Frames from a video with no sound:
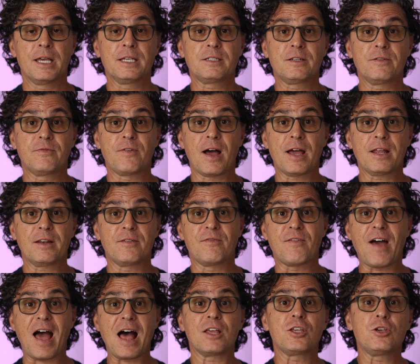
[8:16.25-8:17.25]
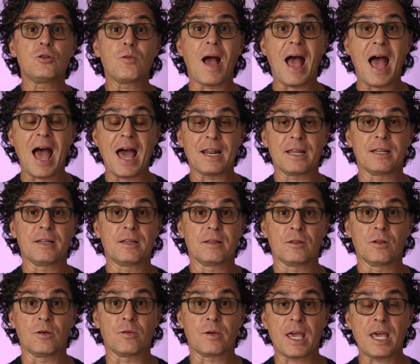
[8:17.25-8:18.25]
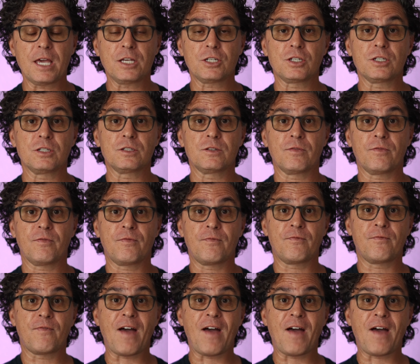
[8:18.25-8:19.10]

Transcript: is to find value added locations,